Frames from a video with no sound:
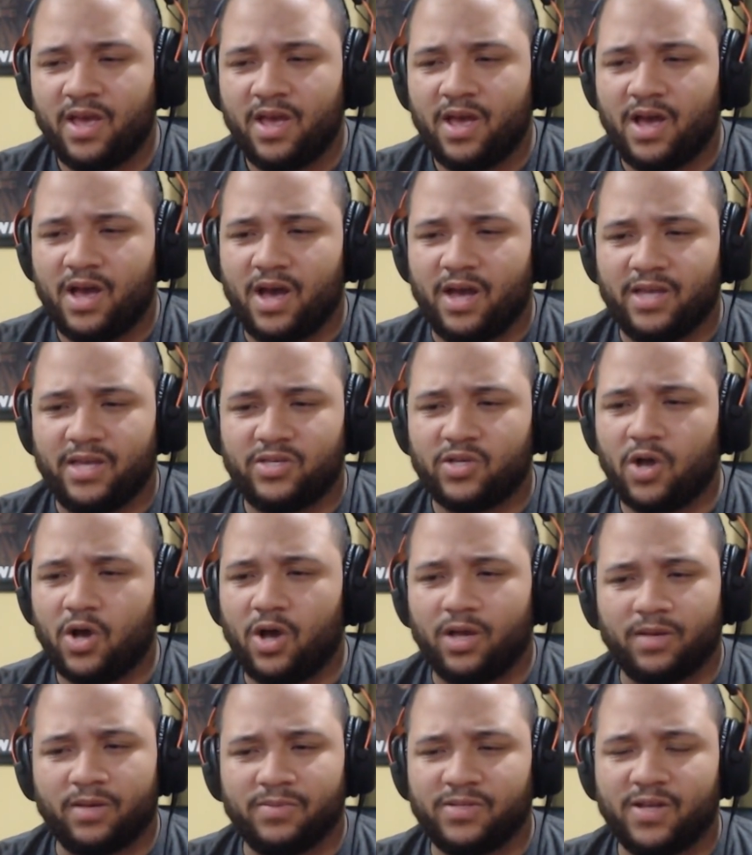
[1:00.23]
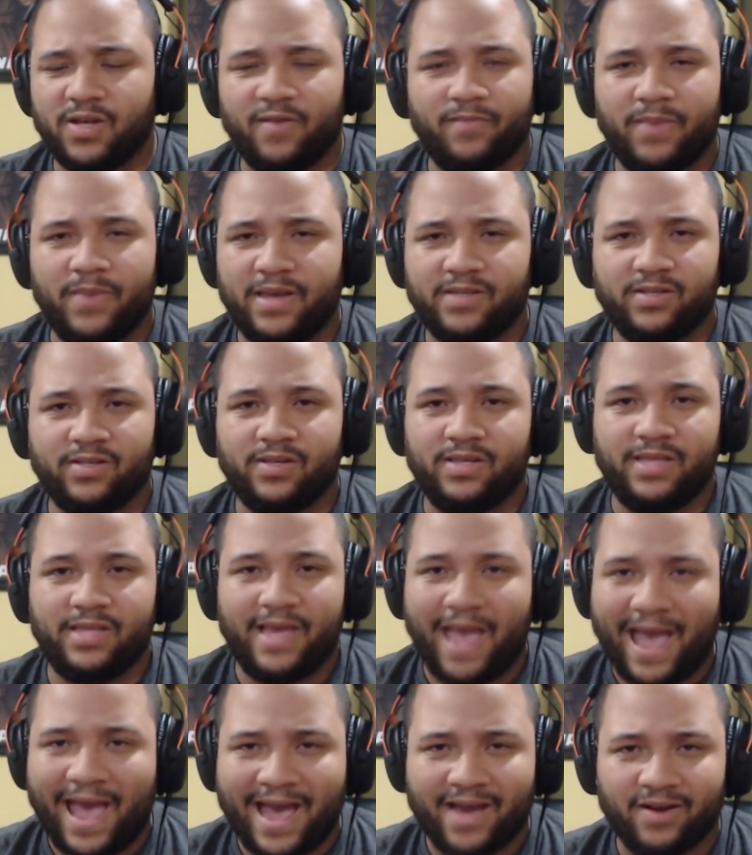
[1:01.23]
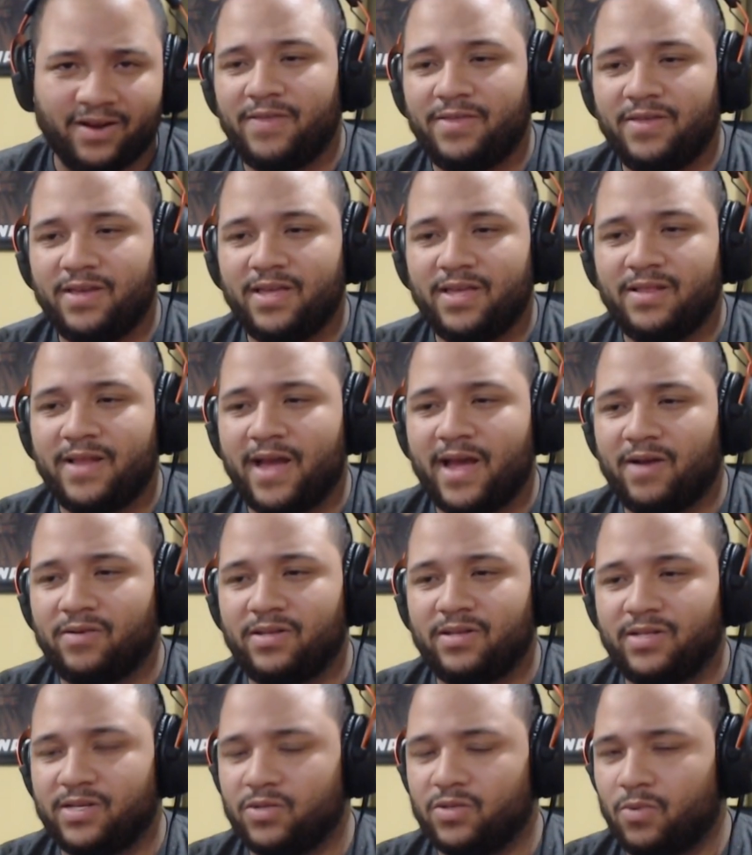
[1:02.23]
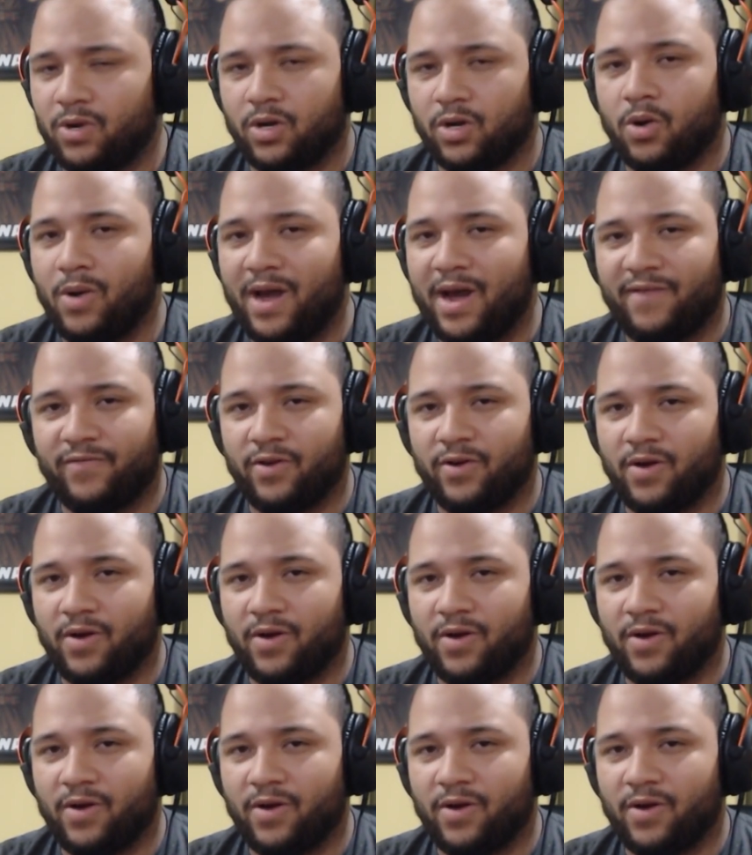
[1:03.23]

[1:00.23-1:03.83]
Uh, he's calling himself basically the Atom. I think he now he doesn't want to go after